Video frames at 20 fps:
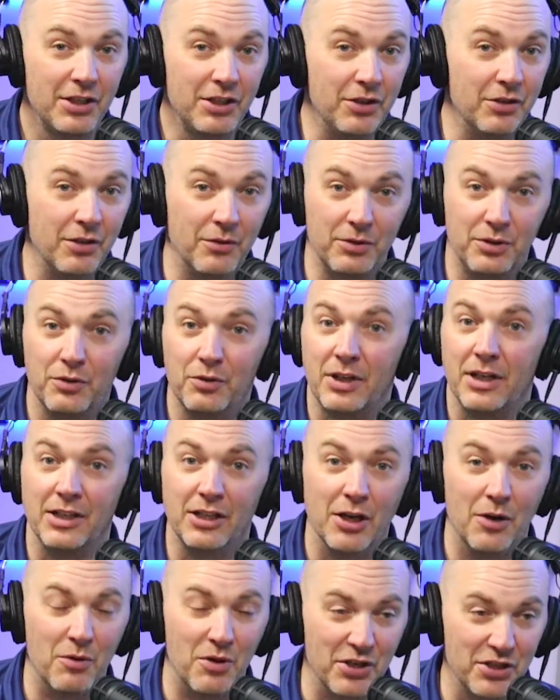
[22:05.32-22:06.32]
you can
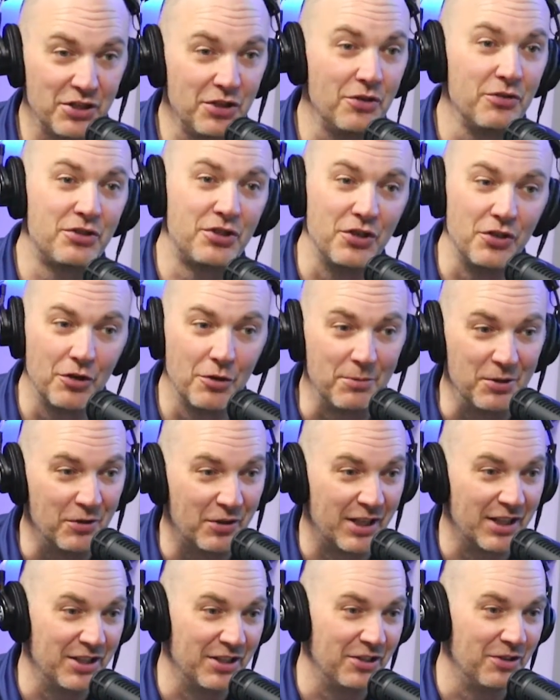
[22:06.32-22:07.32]
go on YouTube, you
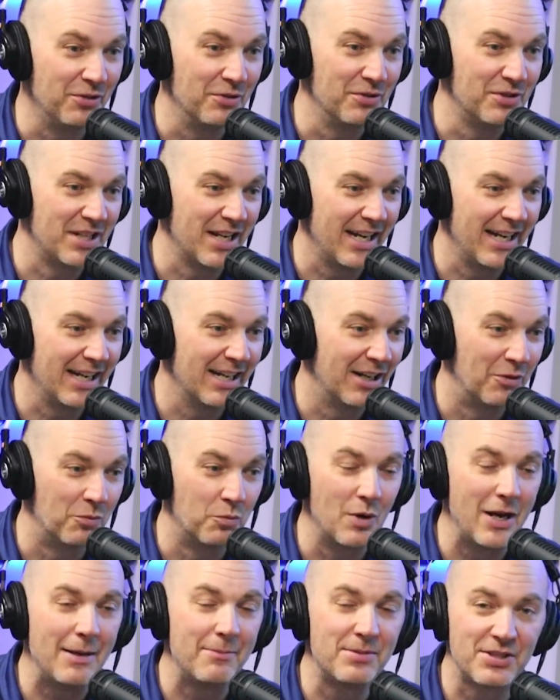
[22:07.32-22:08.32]
can use a
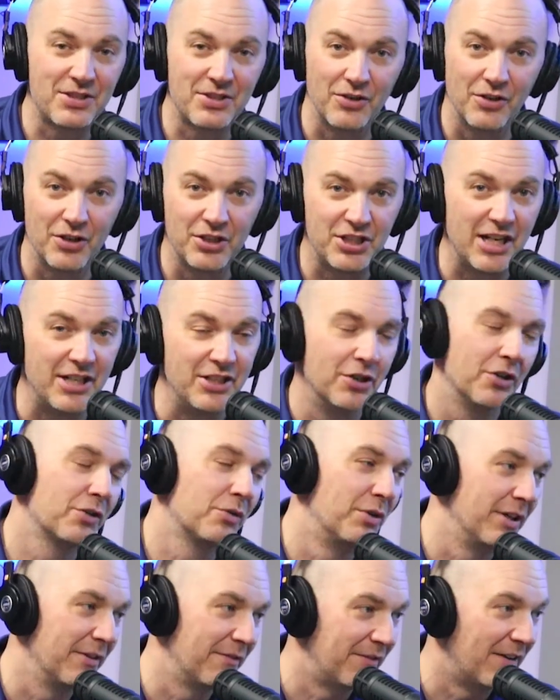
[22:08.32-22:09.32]
web search, and you're
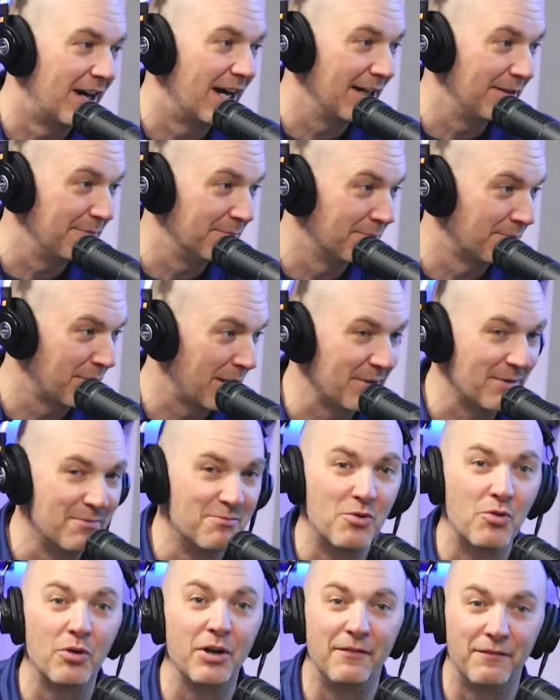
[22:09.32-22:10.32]
going to find probably
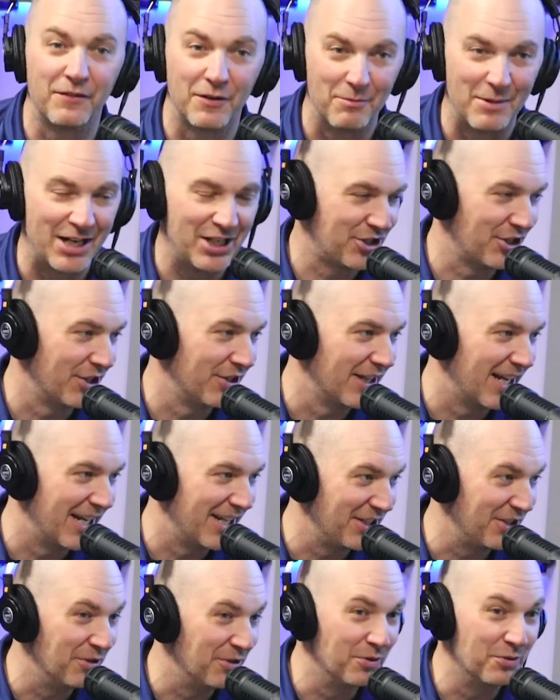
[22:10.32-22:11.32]
more information
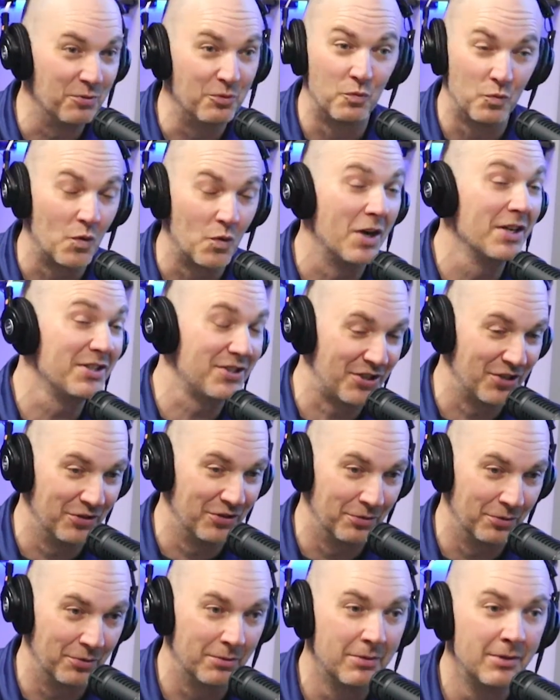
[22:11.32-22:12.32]
than you want
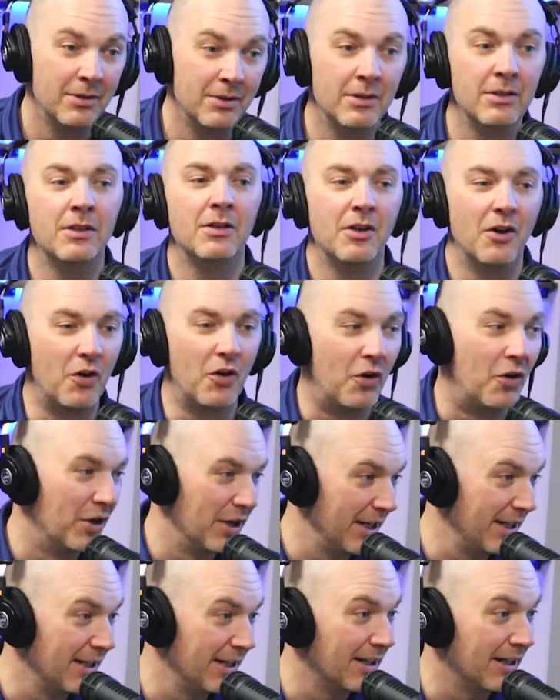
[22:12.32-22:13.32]
to
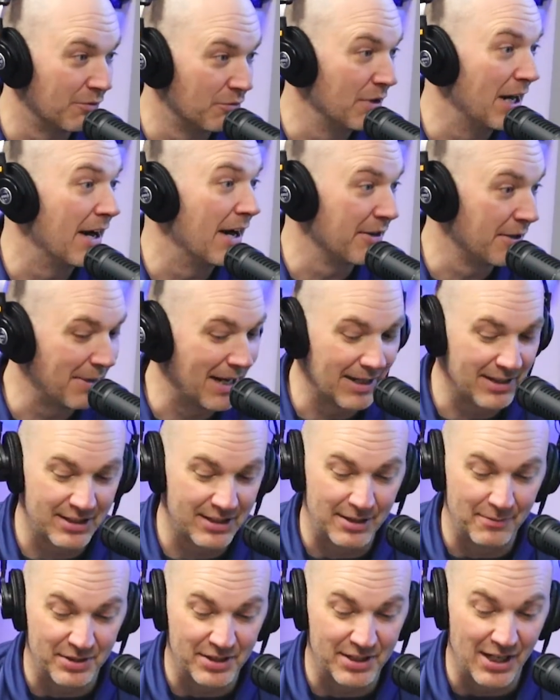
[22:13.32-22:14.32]
on
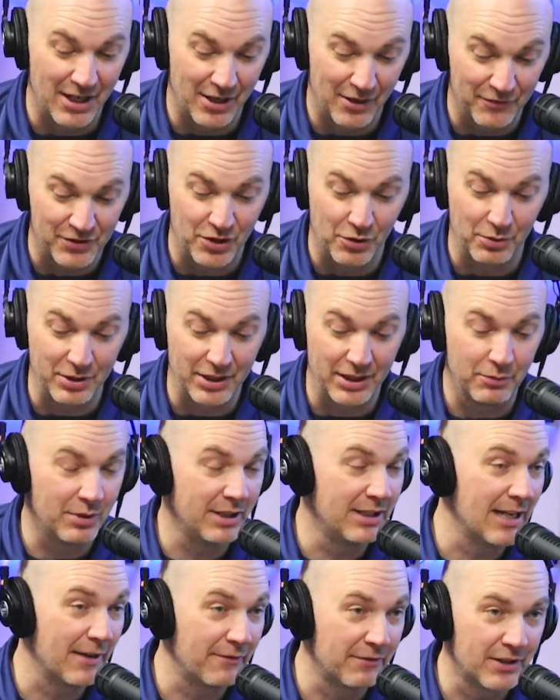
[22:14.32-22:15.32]
roundabouts themselves. So
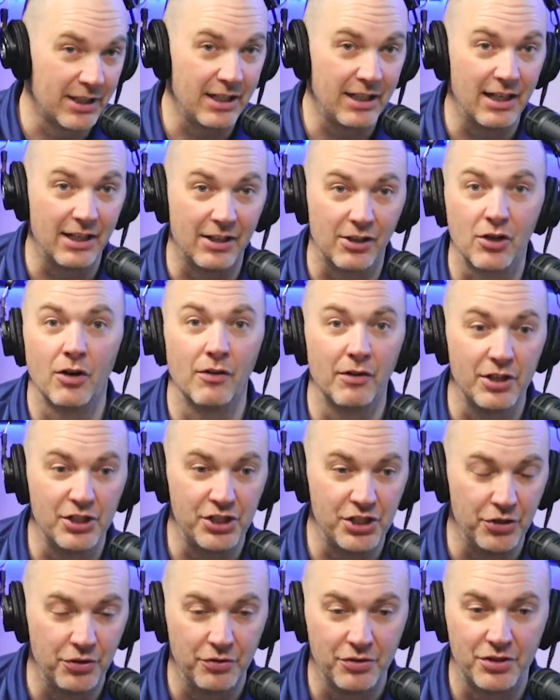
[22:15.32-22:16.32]
we definitely
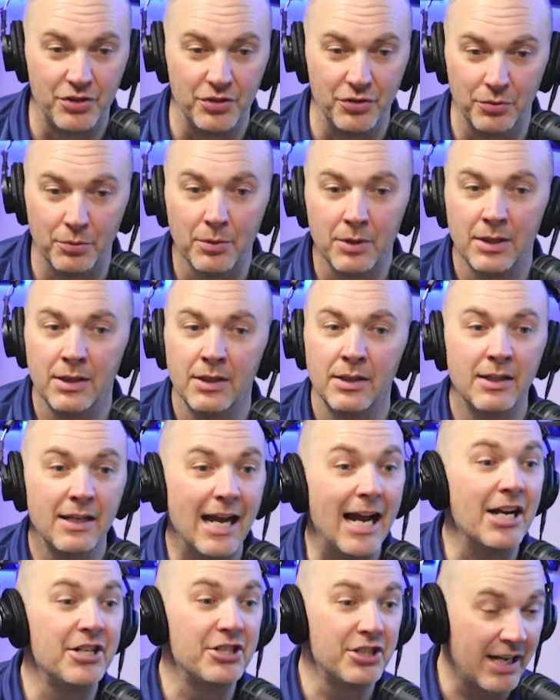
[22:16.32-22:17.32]
encourage you to
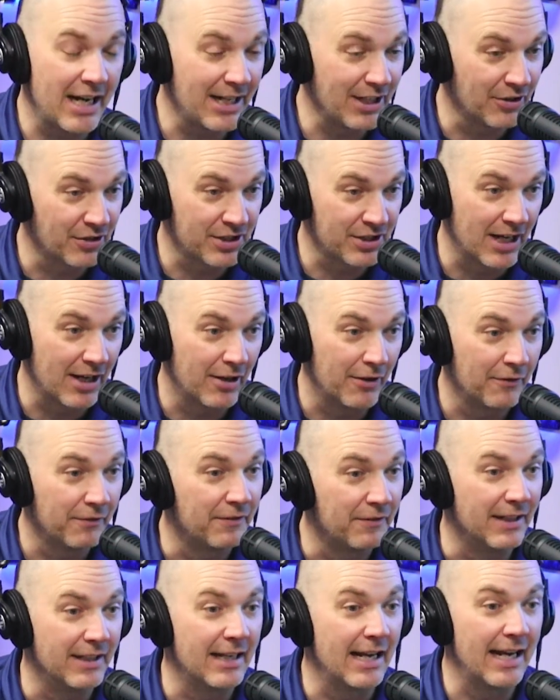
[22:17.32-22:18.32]
educate
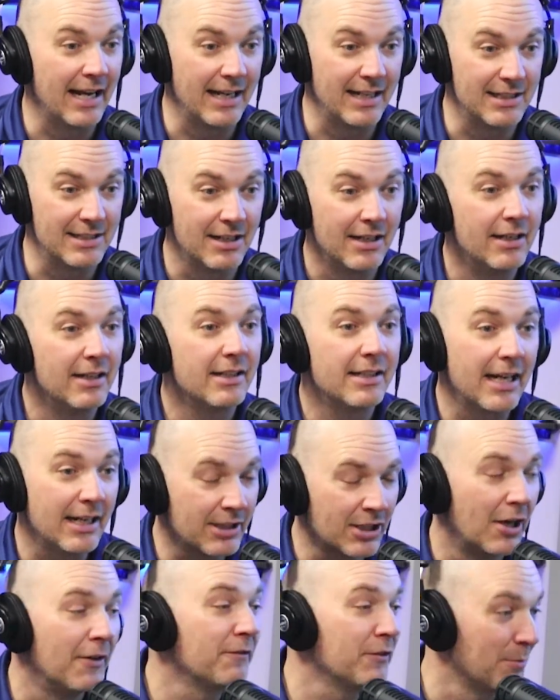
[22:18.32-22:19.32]
yourself and
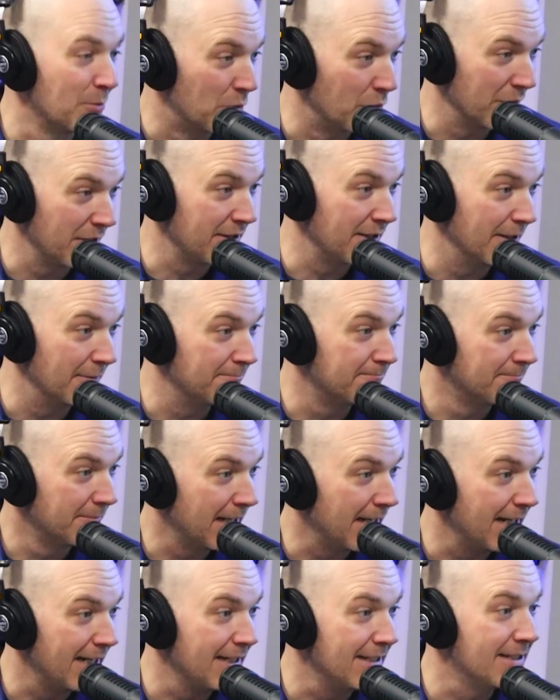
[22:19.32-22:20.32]
get comfortable with them,
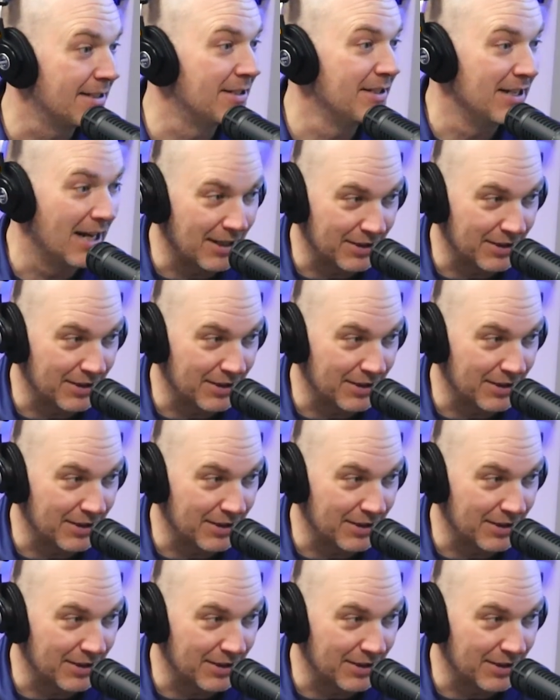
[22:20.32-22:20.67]
and